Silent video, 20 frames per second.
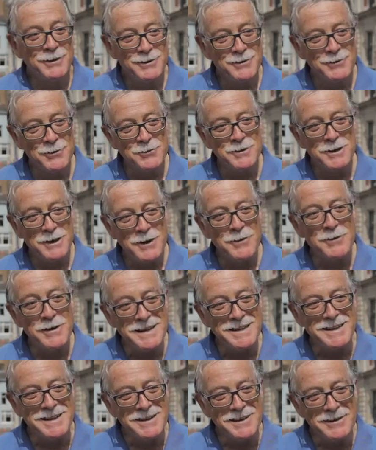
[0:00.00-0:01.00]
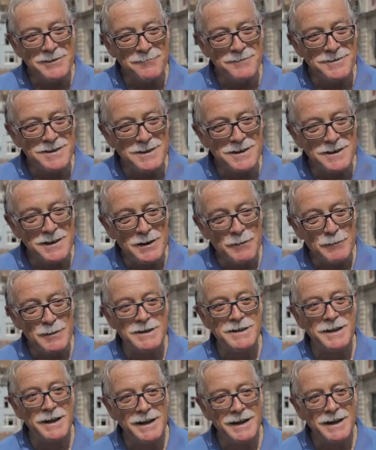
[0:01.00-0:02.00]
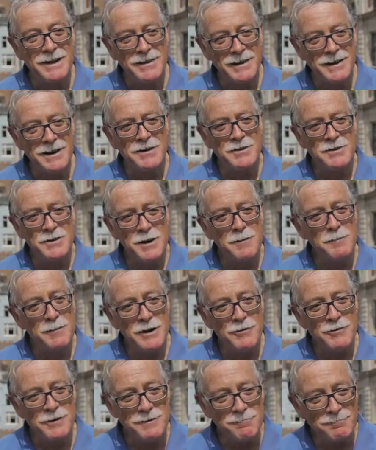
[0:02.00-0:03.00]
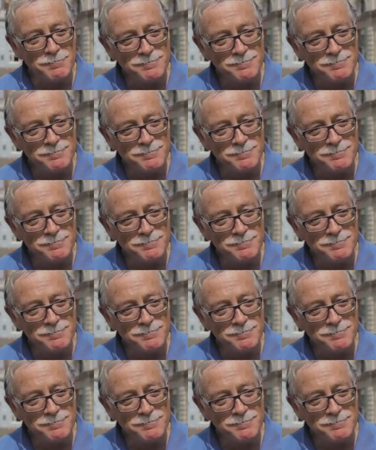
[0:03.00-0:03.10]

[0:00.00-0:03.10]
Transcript: Shorter queuing times, uh, particularly in the lunchtime period.